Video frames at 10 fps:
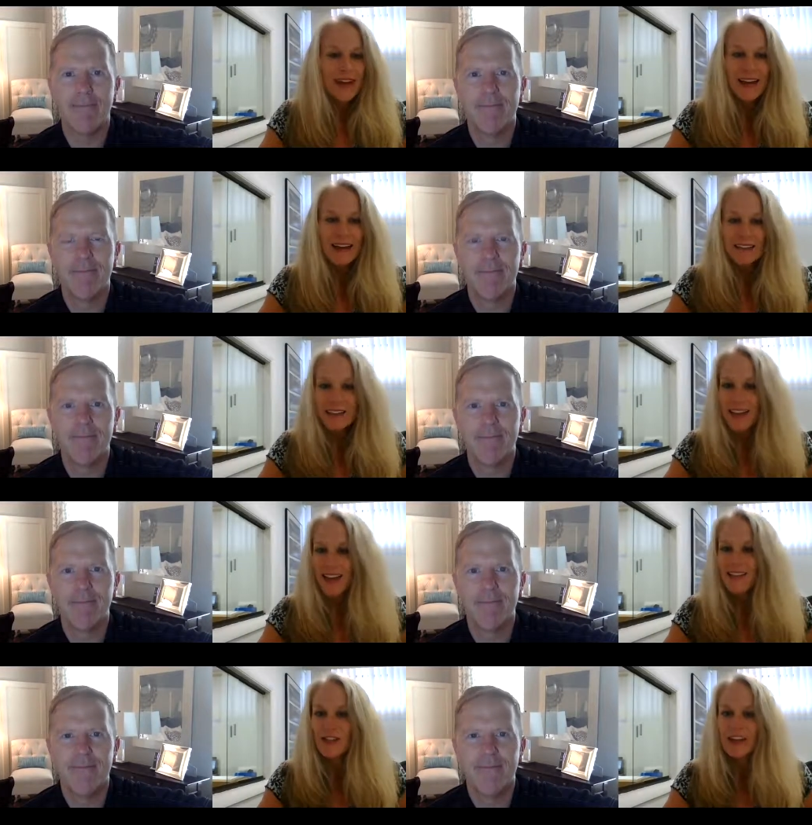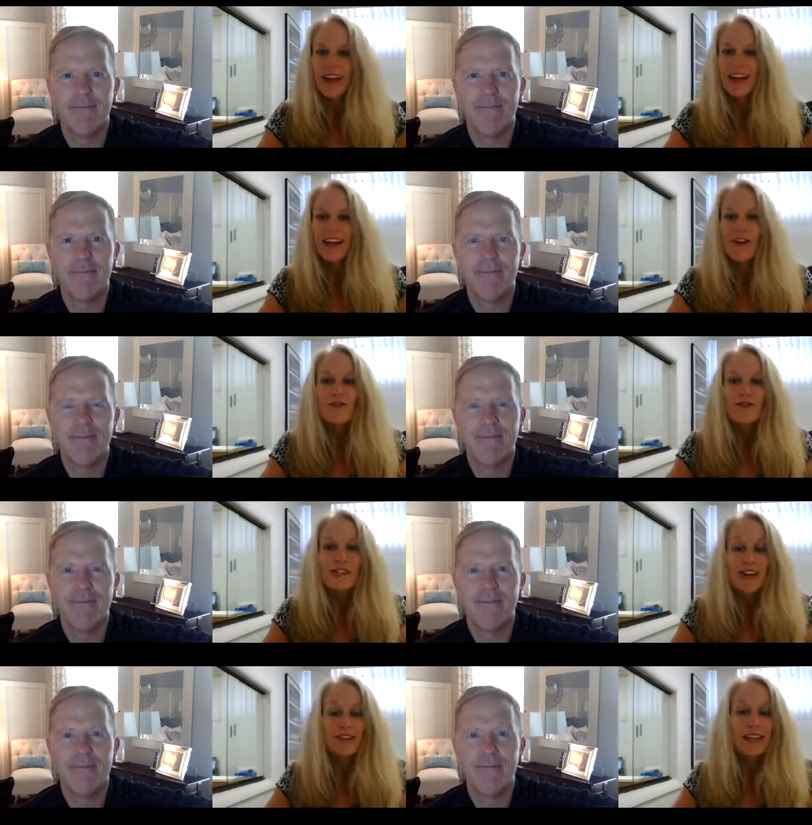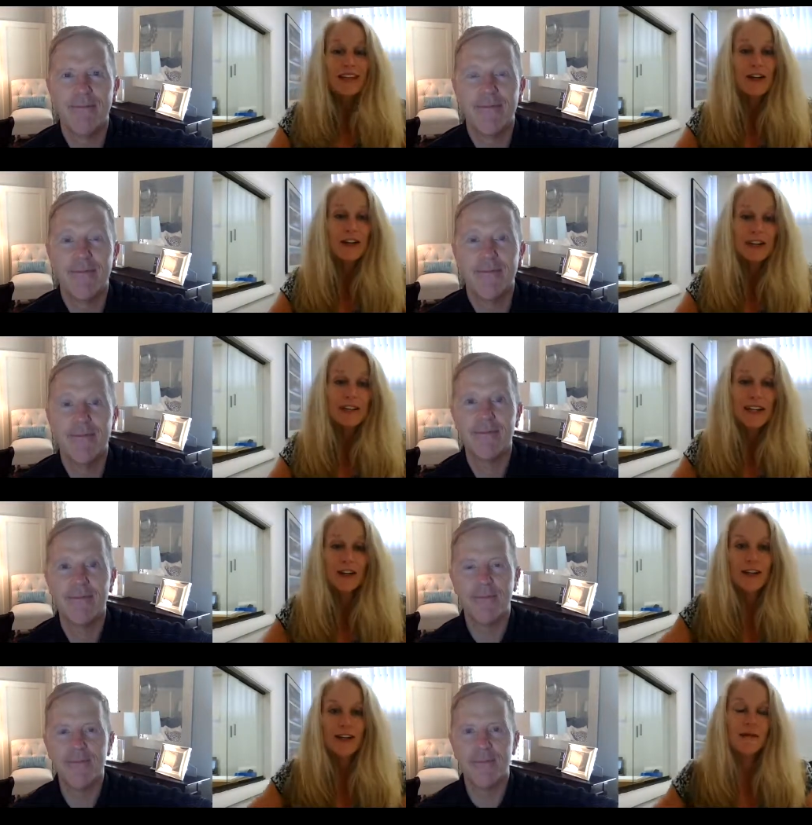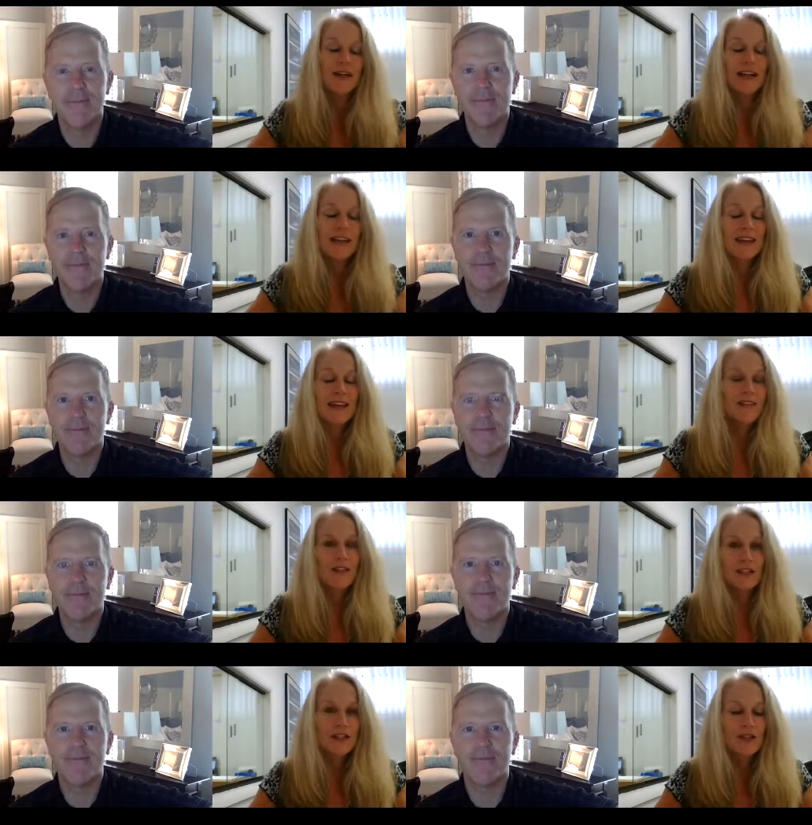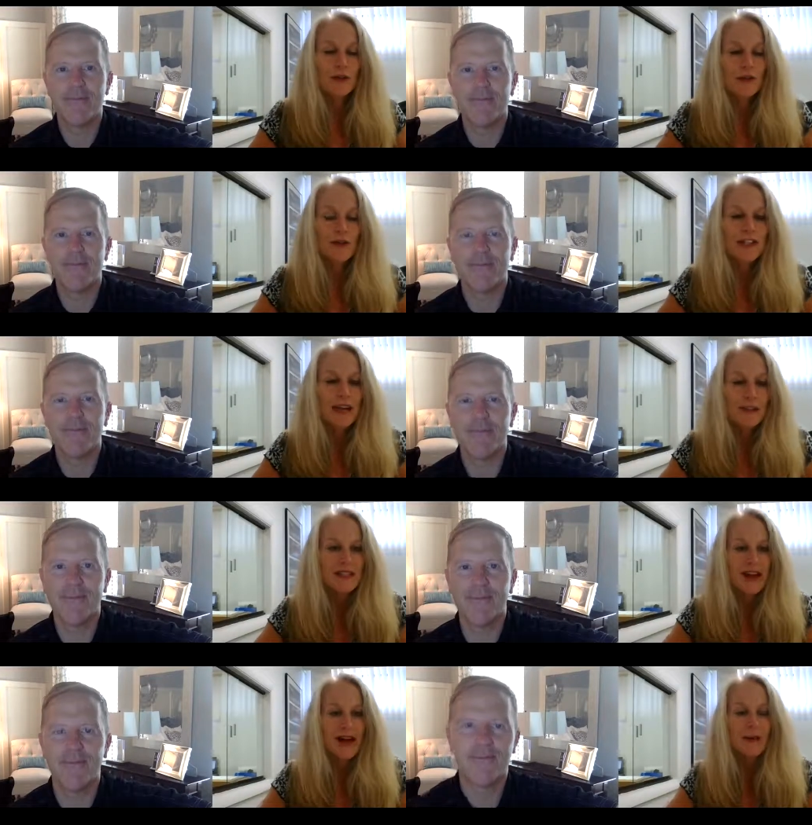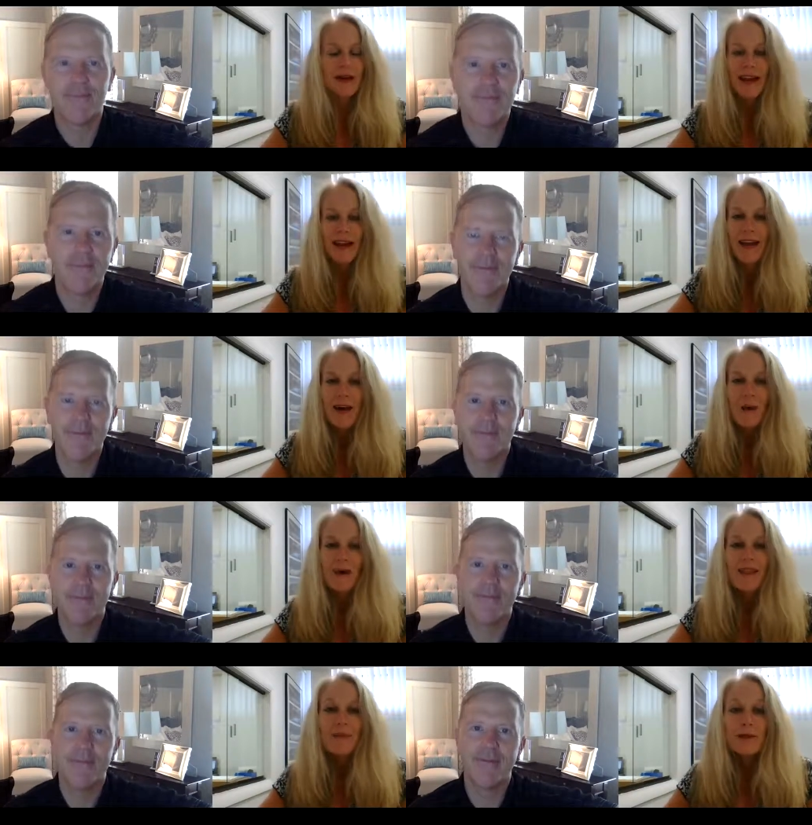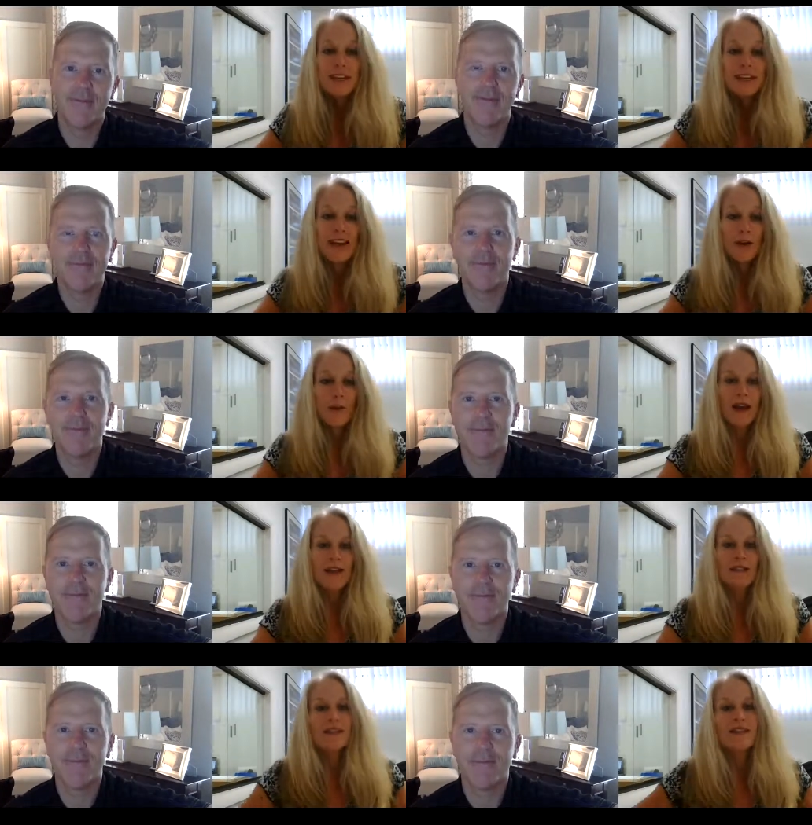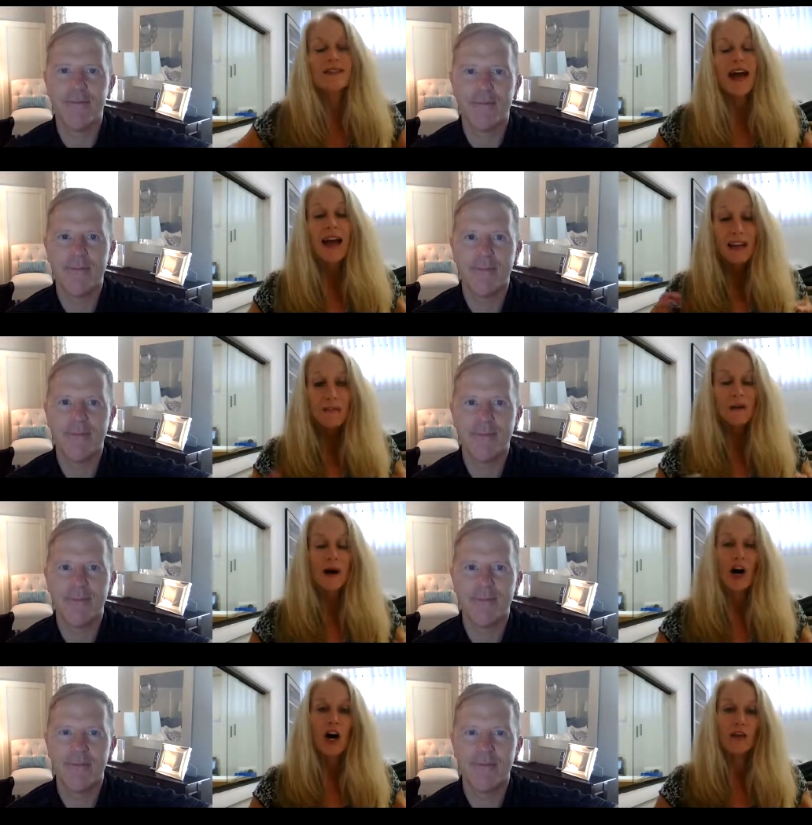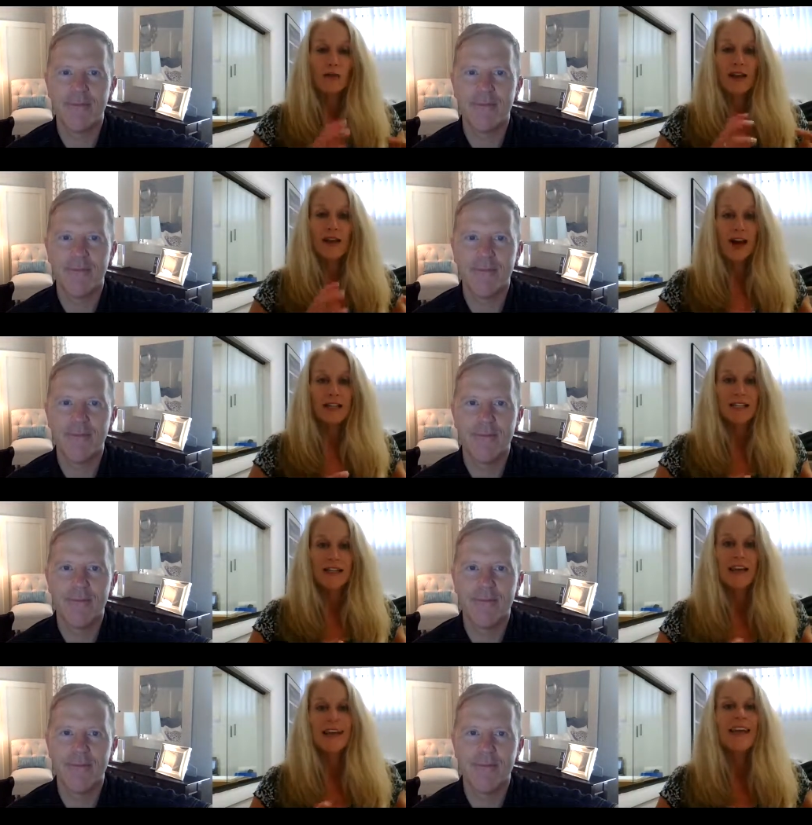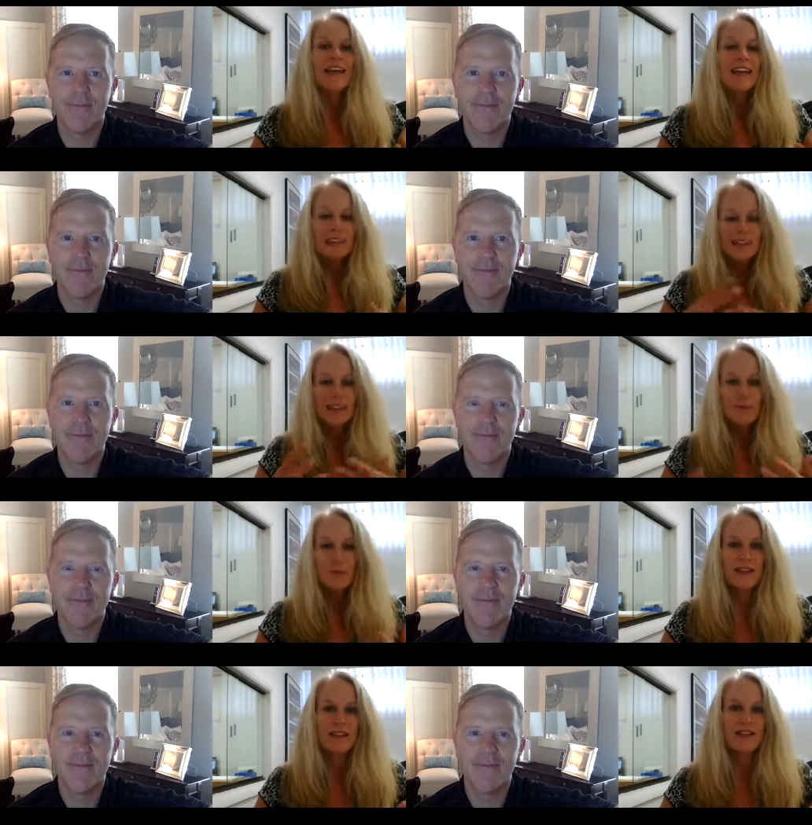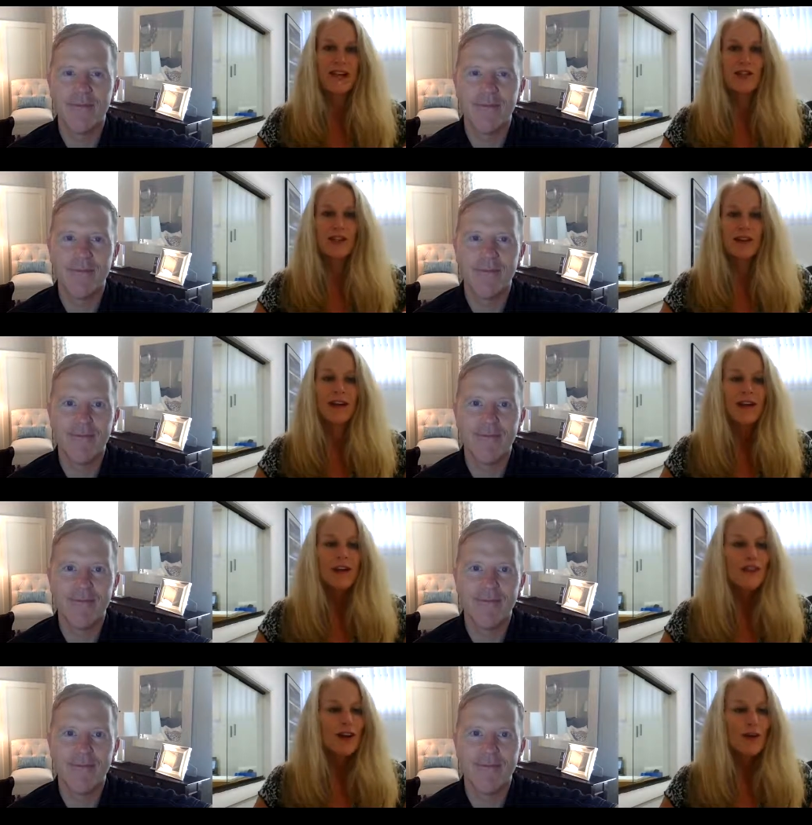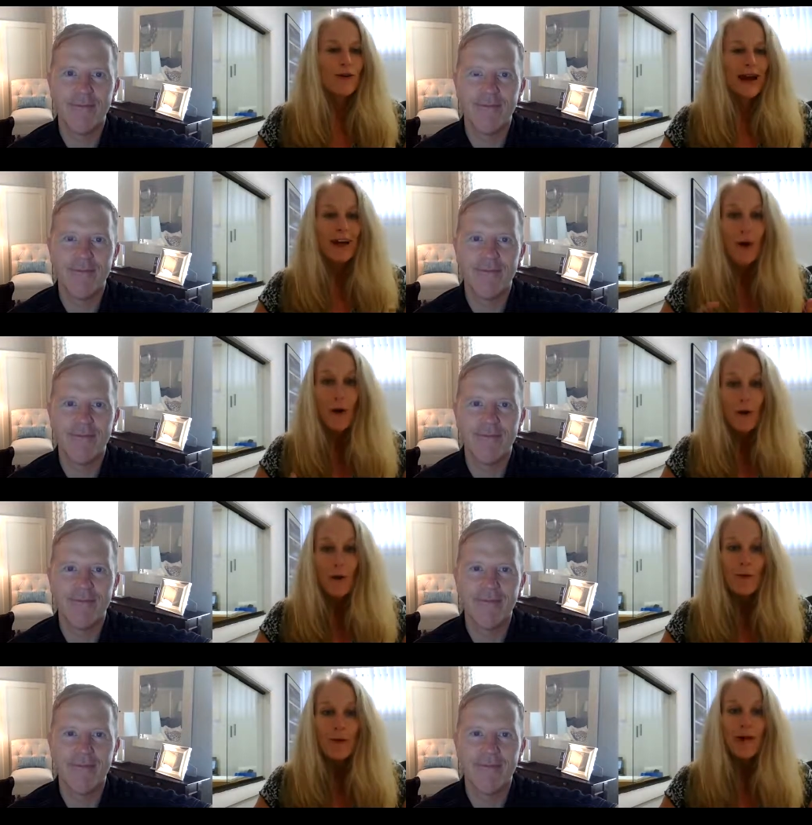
Speaker 1: Excellent, excellent. And I know just having heard Darin, well, I think I've heard you two or three times now, but one of the big takeaways, aside from all the great content, is his presentation. So I hope